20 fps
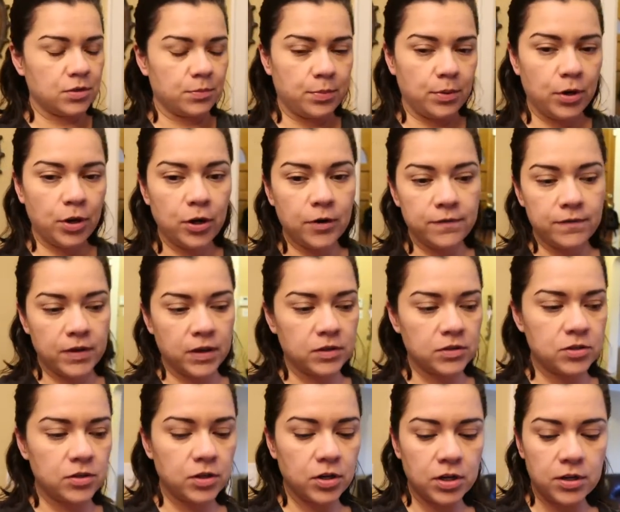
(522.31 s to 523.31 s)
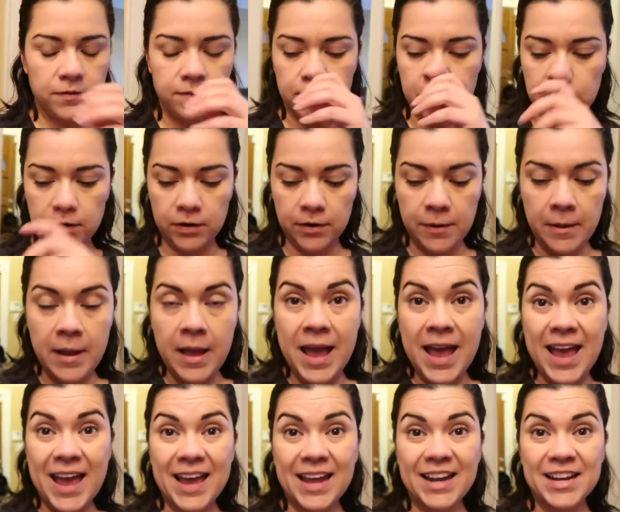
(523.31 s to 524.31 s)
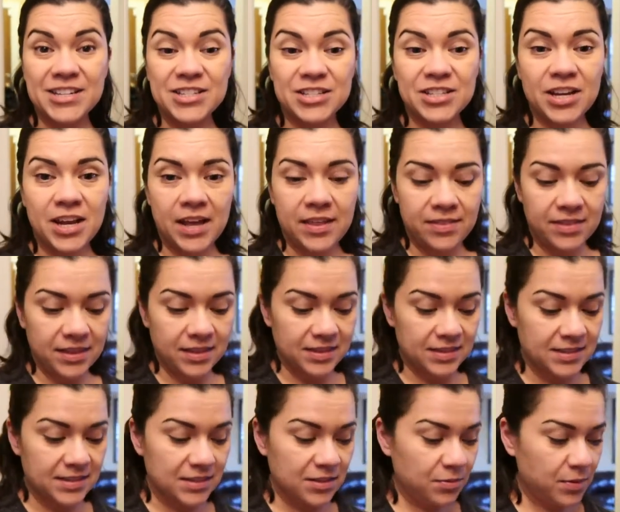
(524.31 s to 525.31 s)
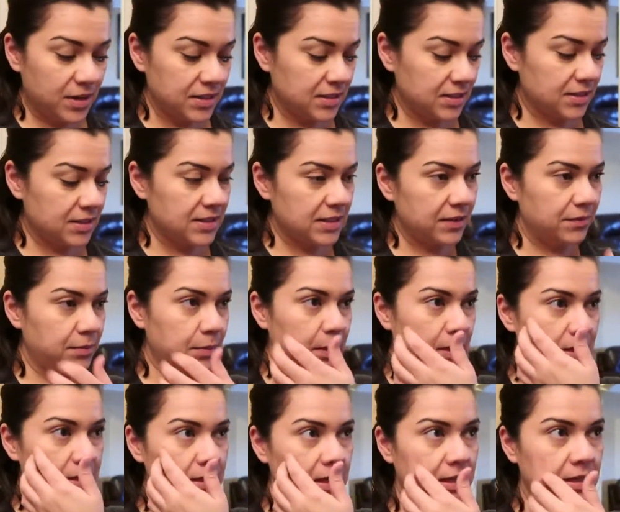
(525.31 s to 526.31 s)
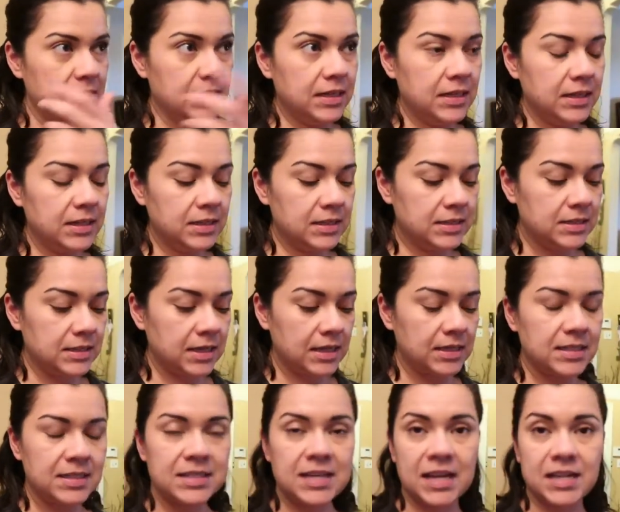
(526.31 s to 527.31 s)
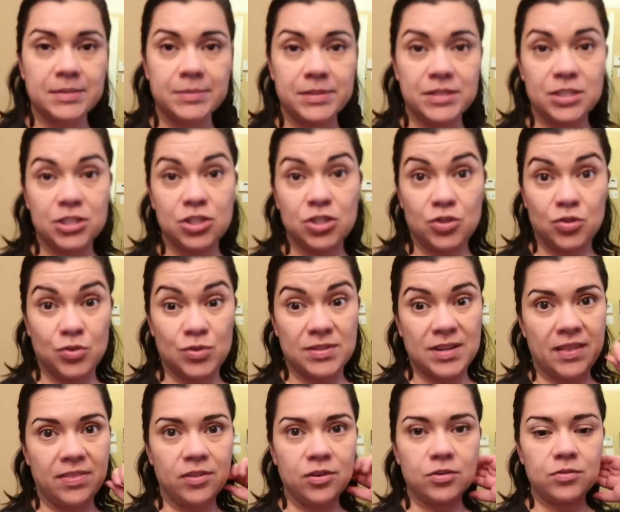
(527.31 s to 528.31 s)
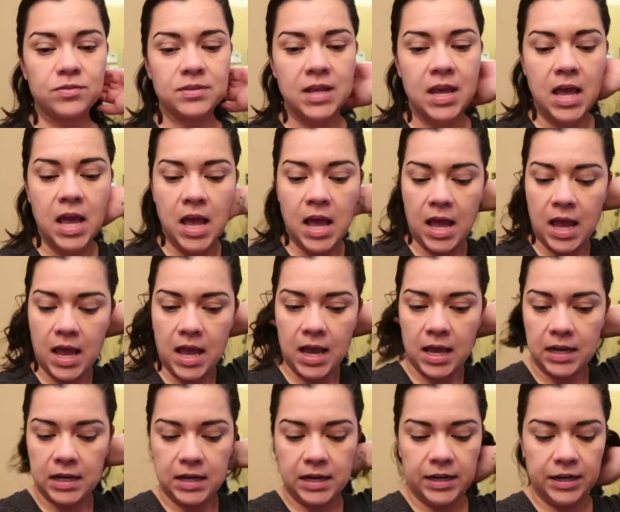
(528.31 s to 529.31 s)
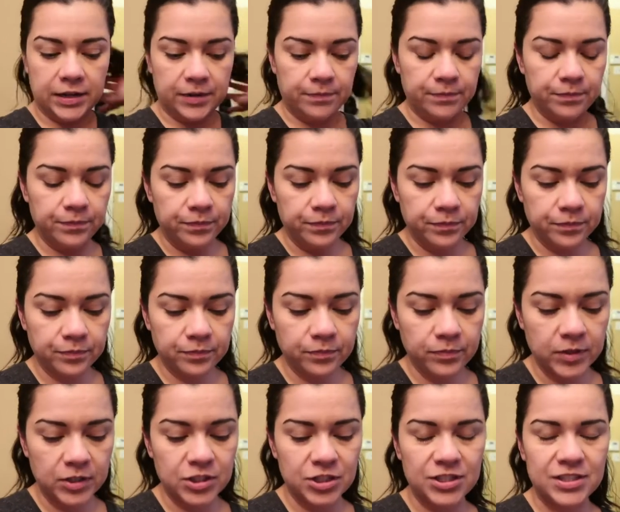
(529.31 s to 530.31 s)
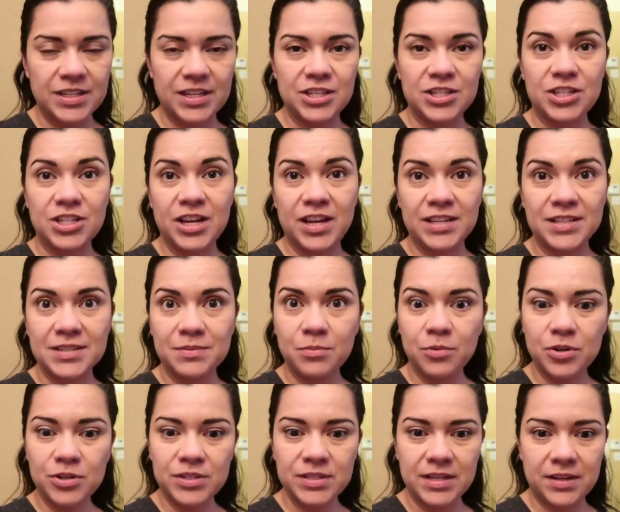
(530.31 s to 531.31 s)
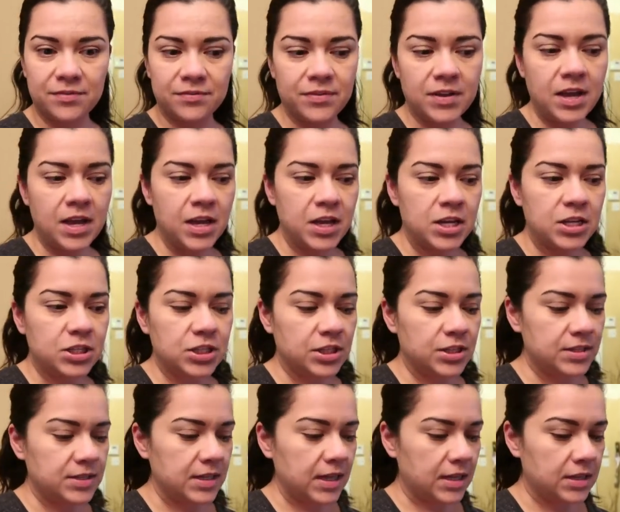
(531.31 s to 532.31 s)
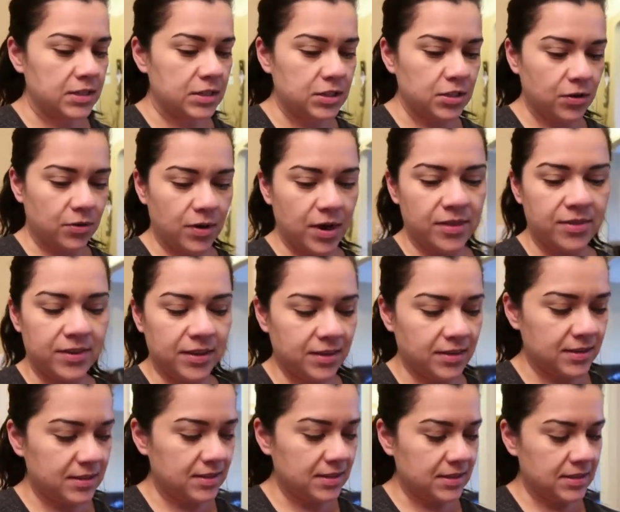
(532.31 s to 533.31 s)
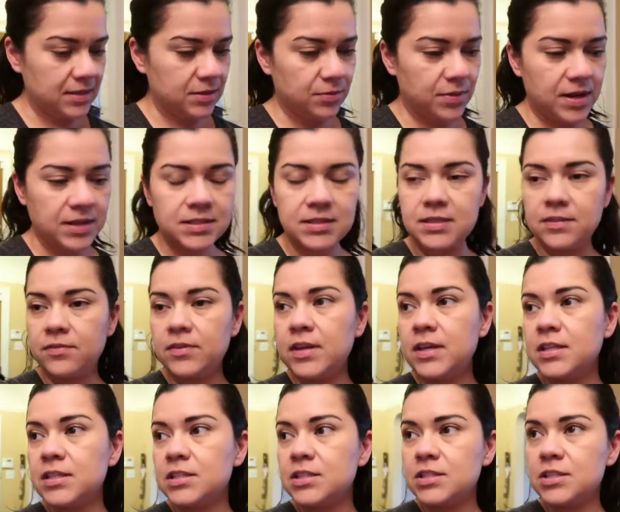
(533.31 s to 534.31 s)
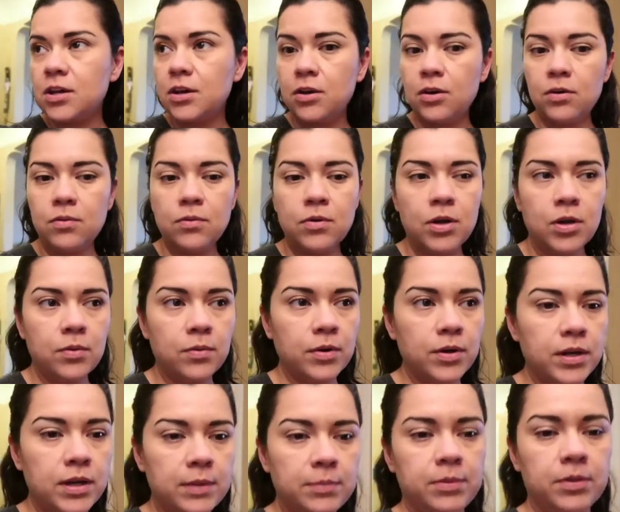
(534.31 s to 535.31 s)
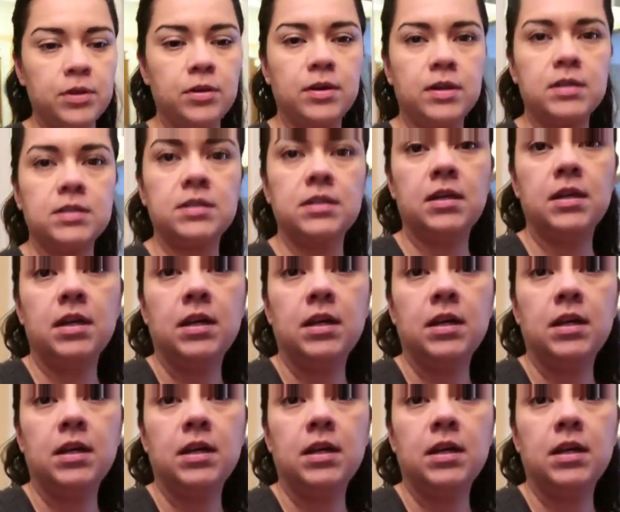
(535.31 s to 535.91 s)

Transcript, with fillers: They're perfect. So they're going to fit her. And I just got, I think this is the rest of the stuff because I sent a text message to who sent those. And um, she said she had some more stuff she sent. So I think this is the rest of it. So where can I put you guys?